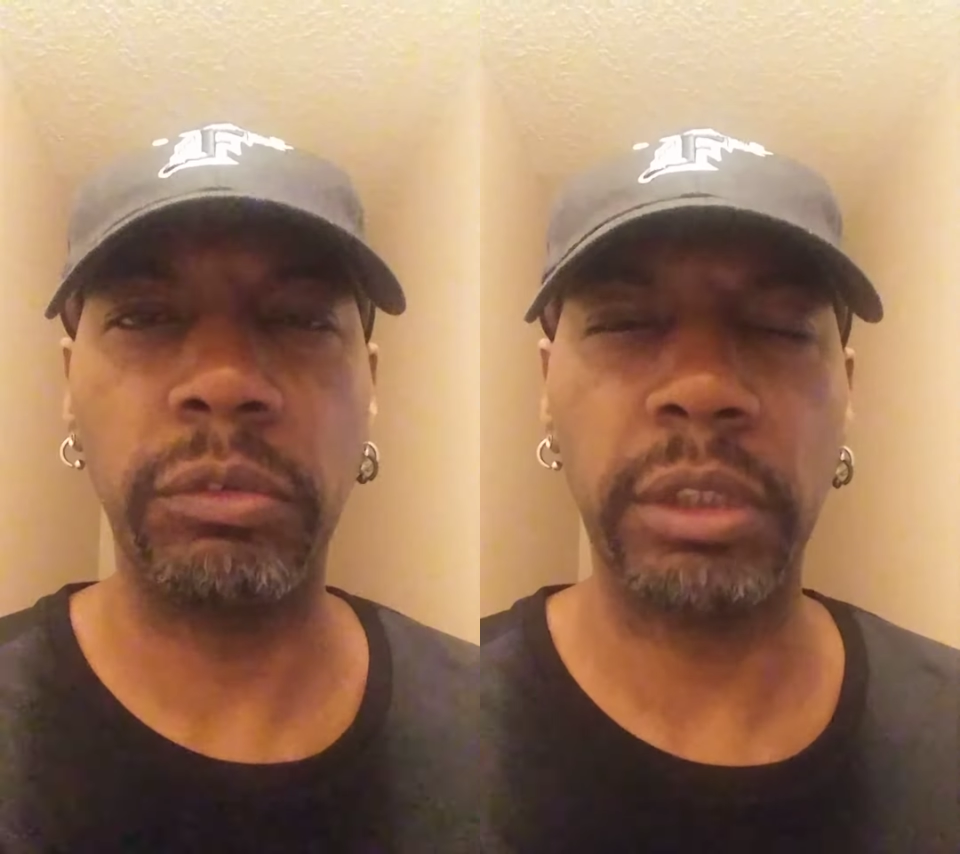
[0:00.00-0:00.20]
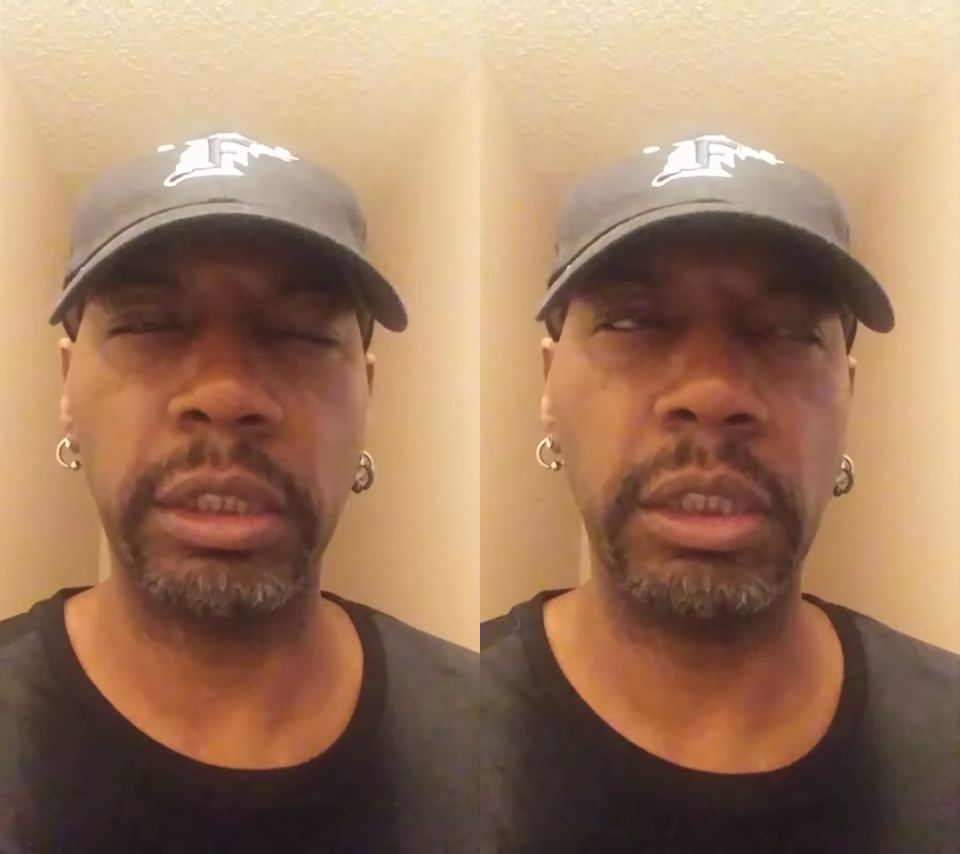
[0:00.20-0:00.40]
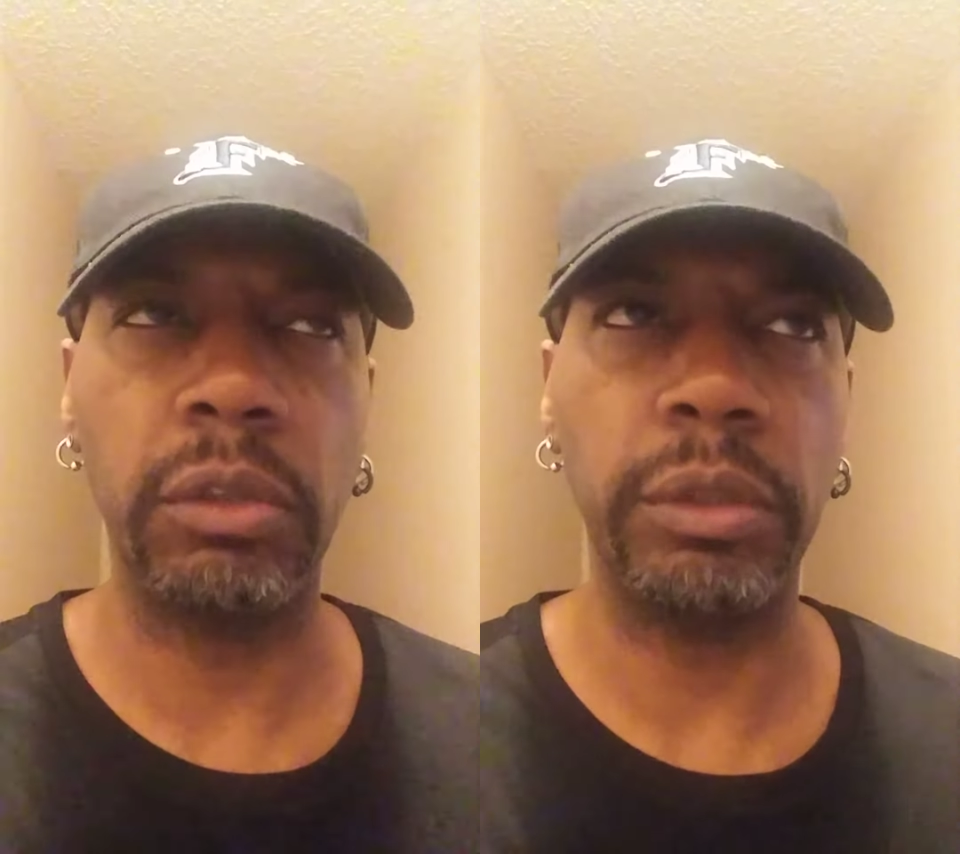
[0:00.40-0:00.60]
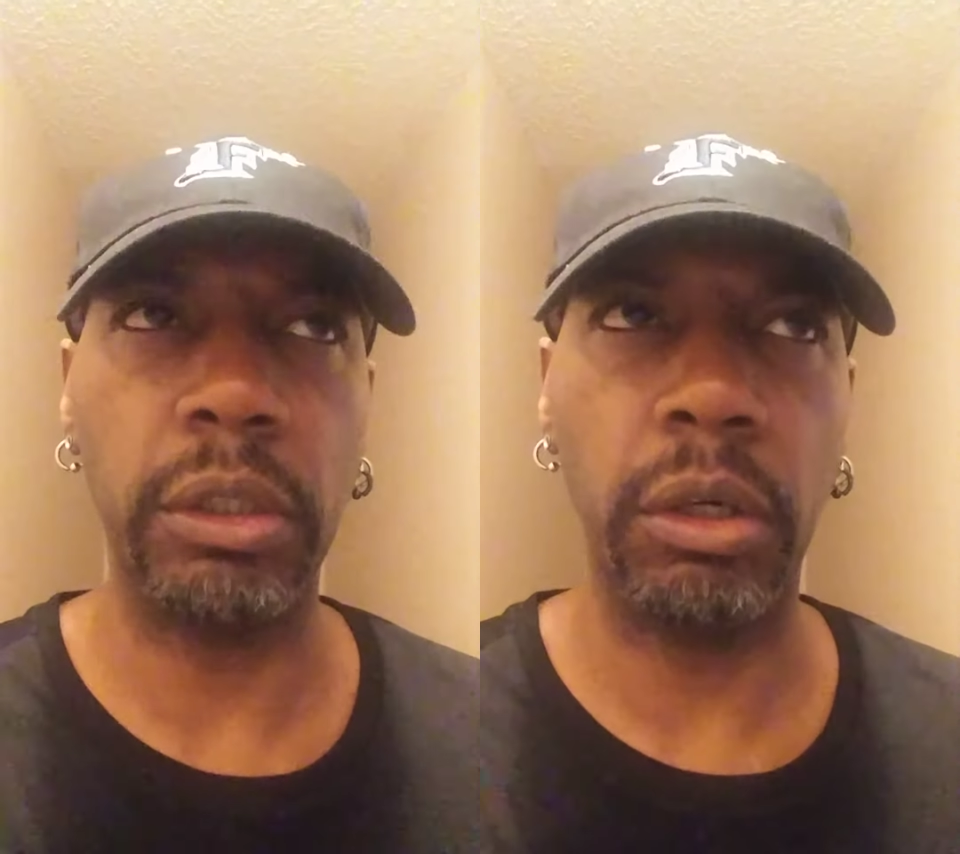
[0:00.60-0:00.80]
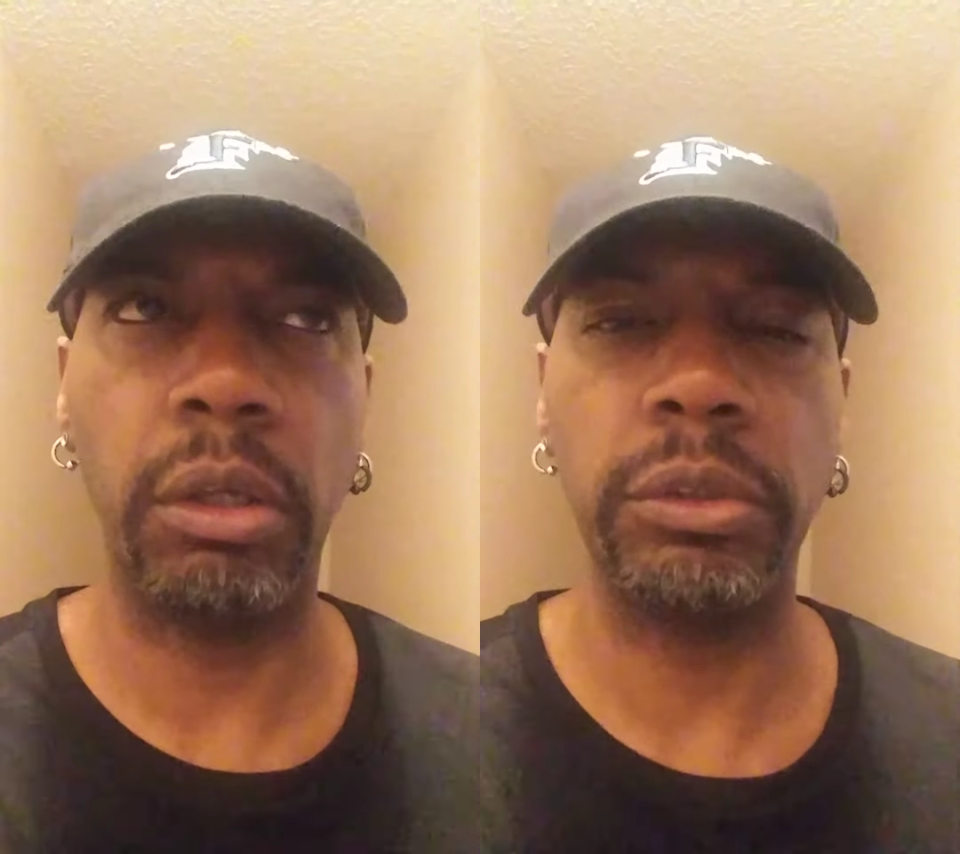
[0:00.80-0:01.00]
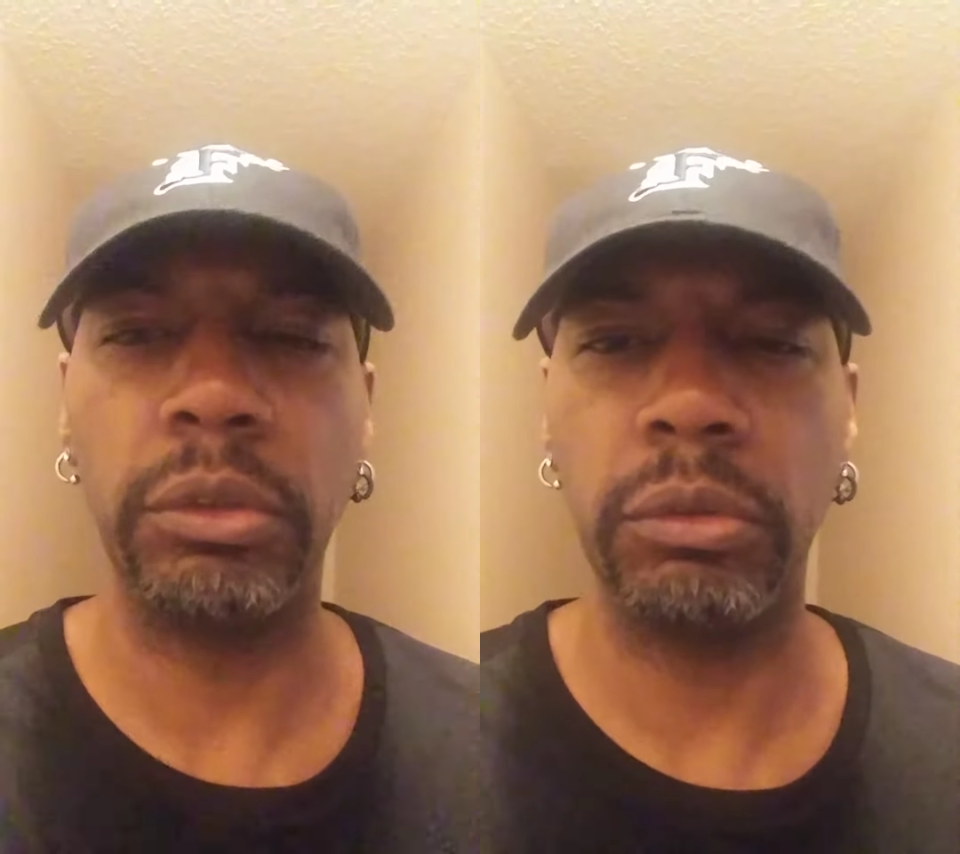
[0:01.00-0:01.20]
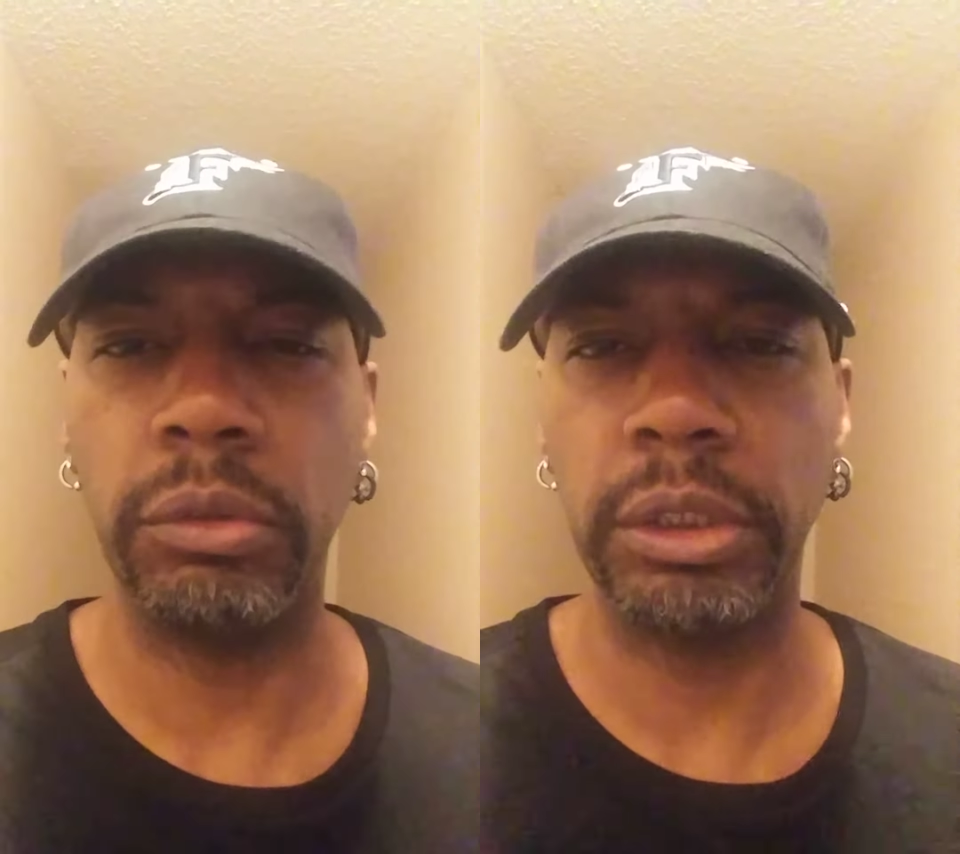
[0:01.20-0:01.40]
which I think we all do